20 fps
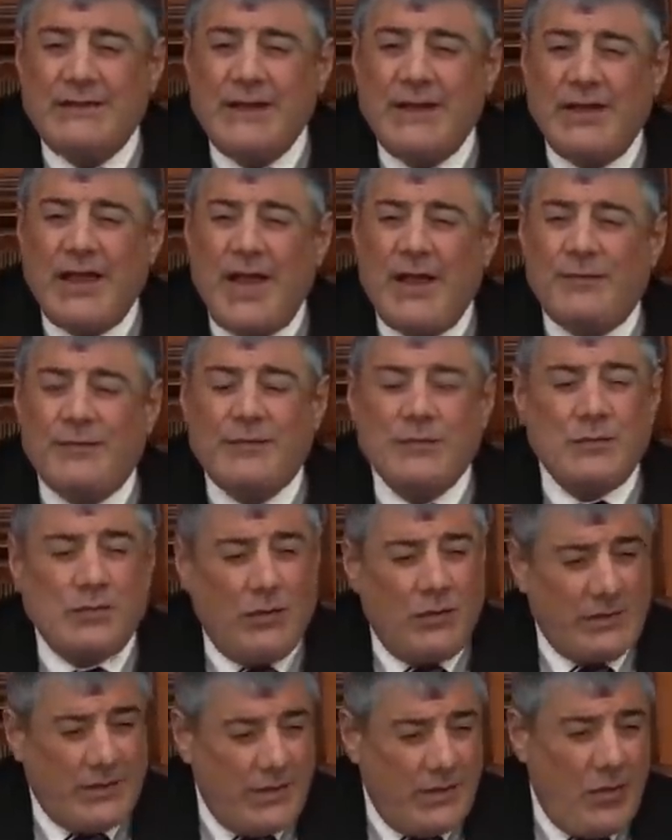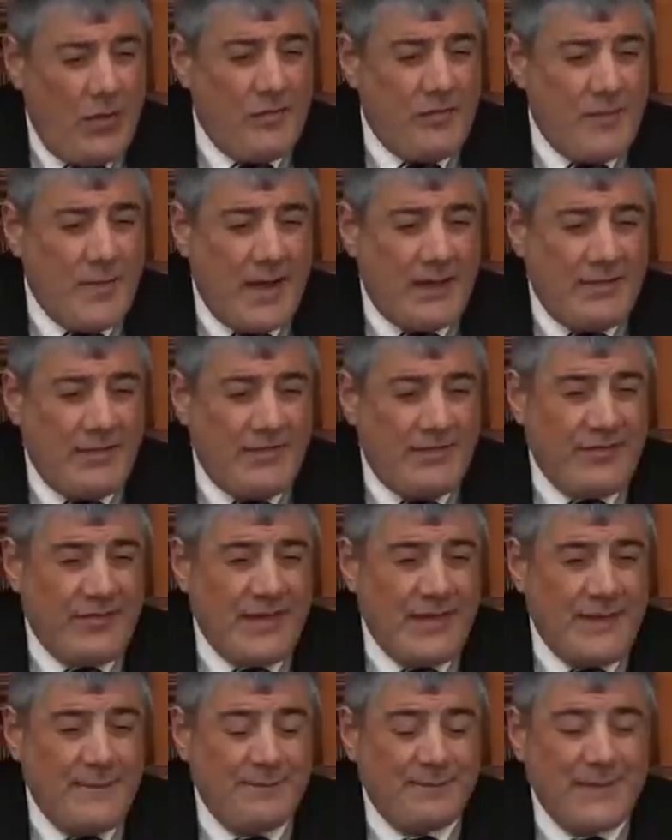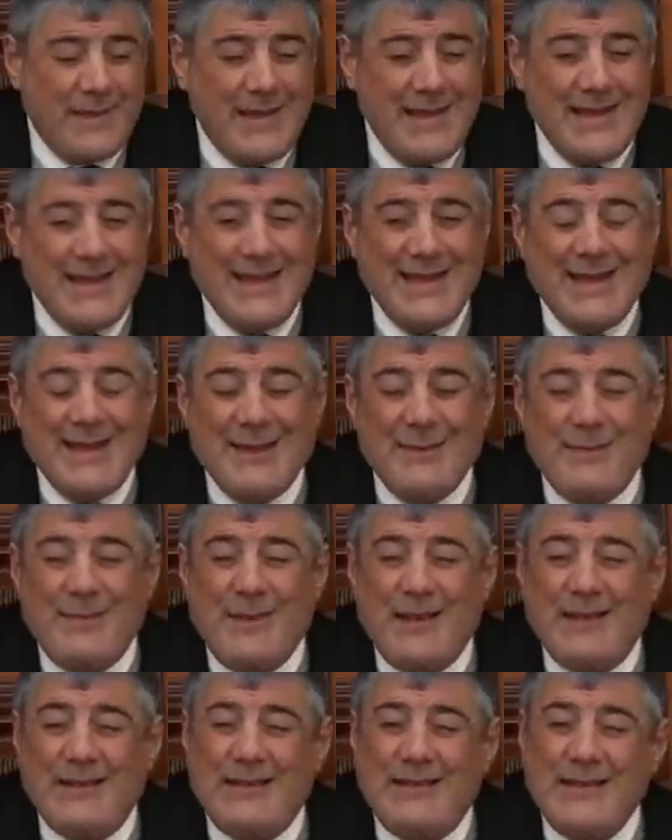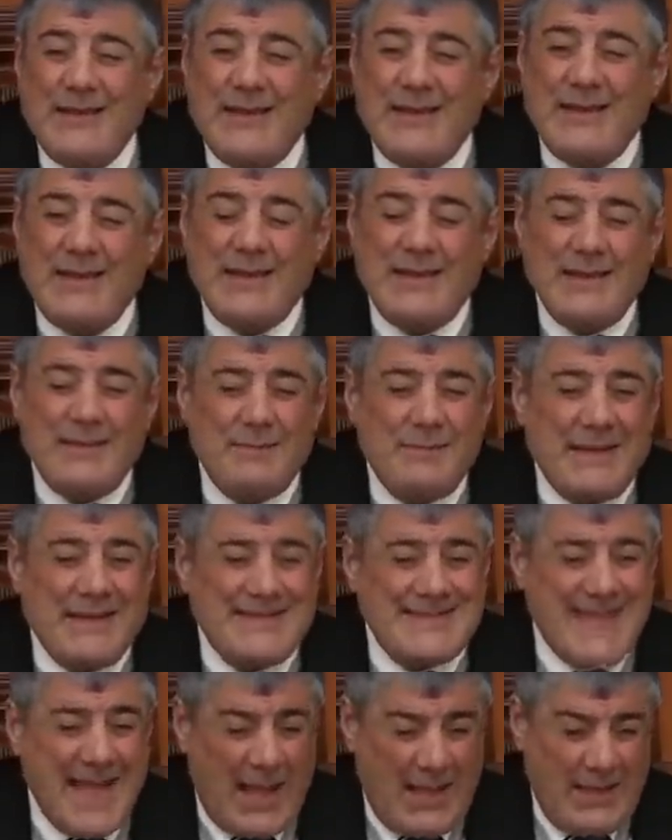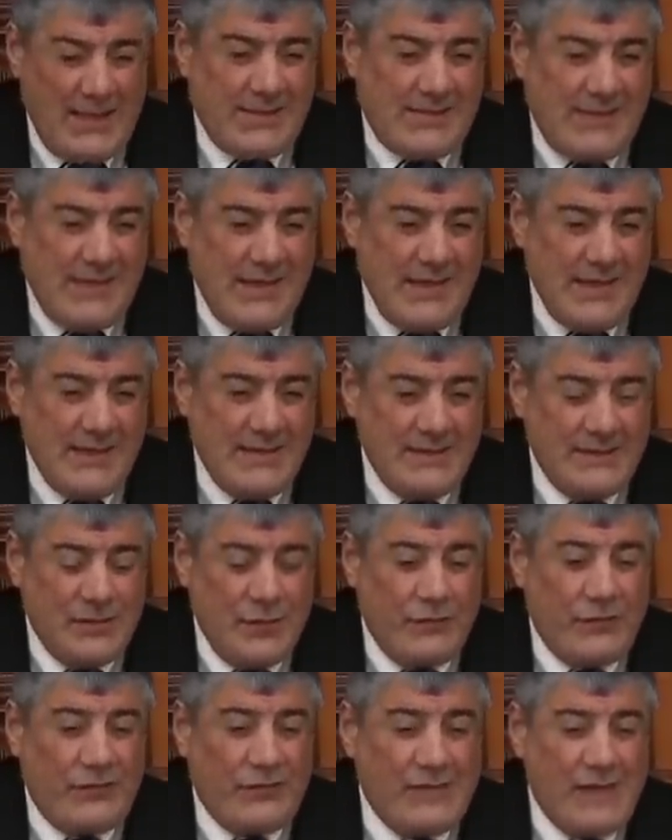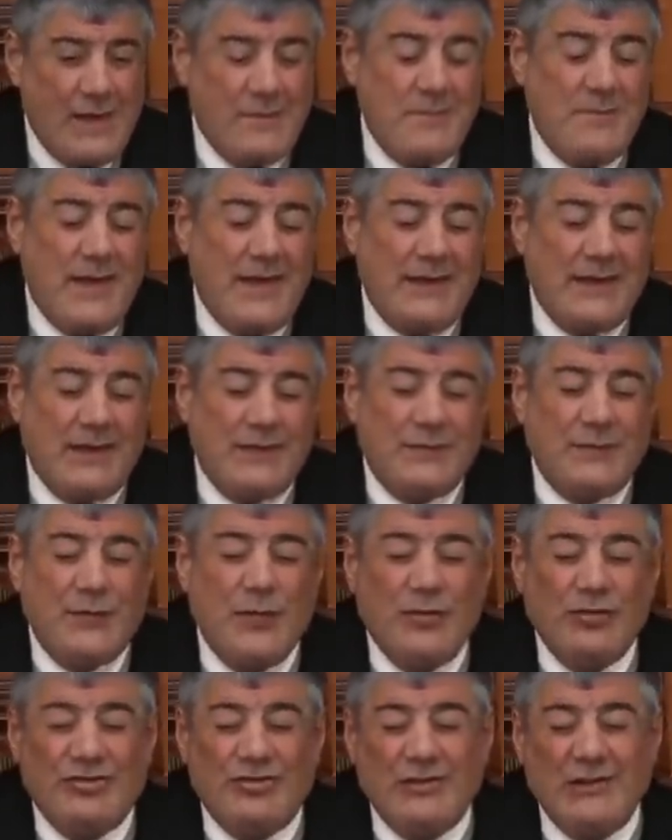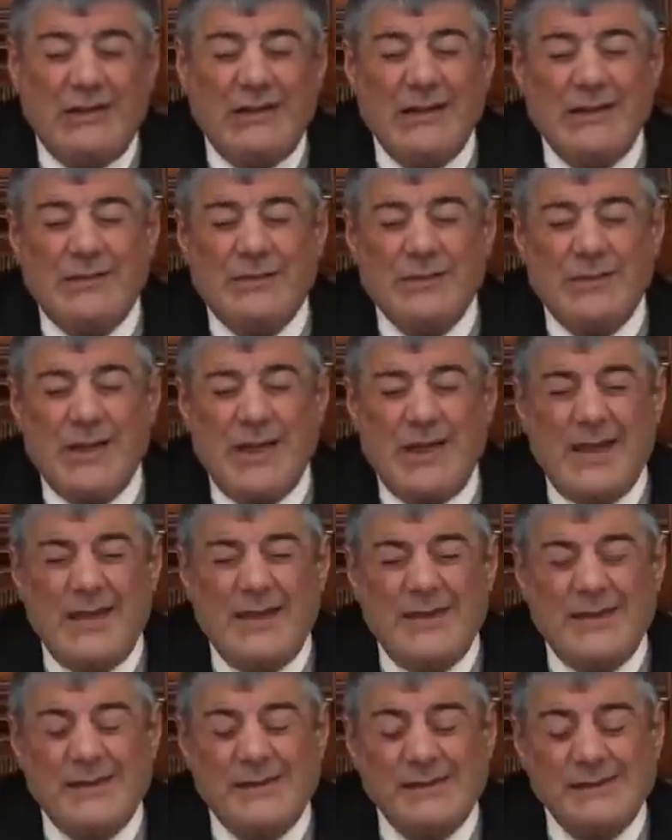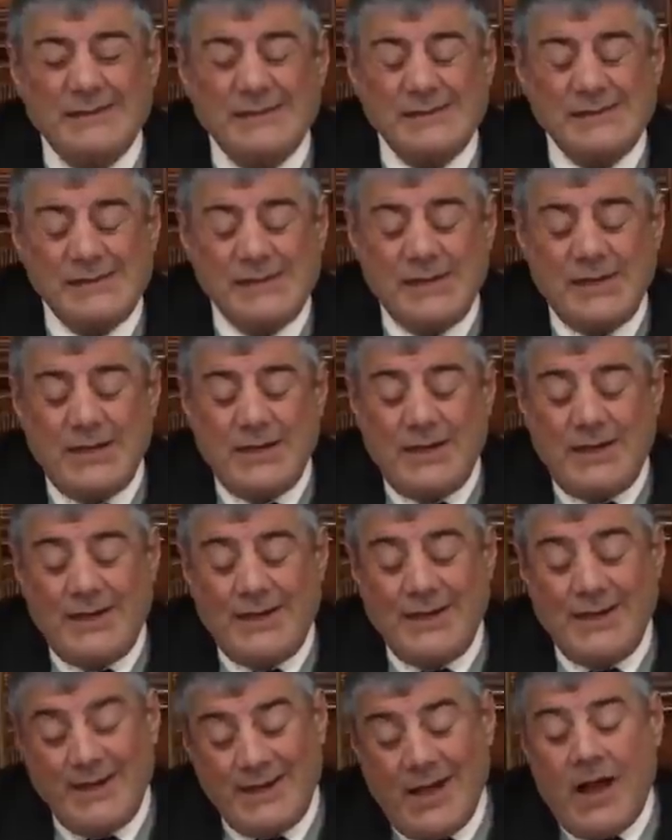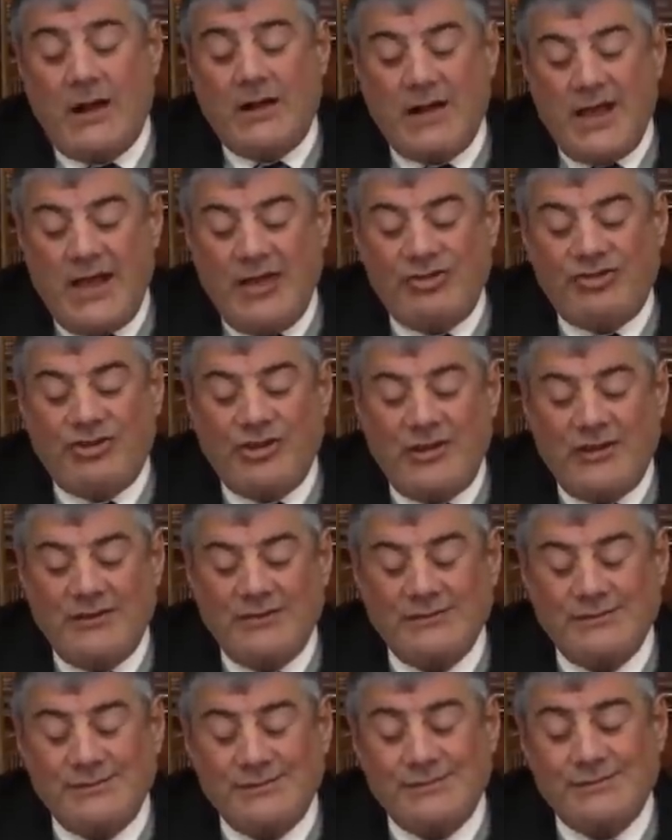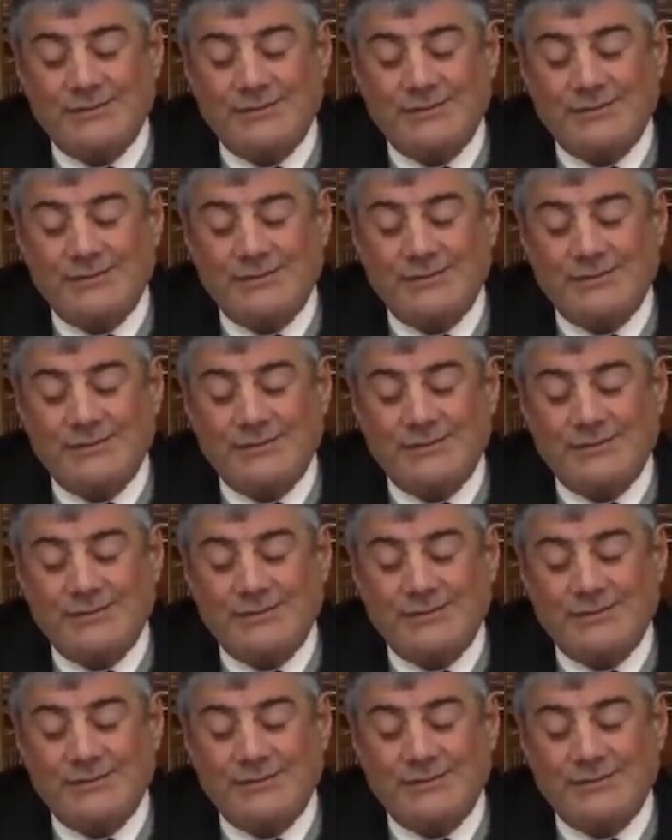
They have to know the law of modesty. But the mentality of some men, unfortunately today, in our nation,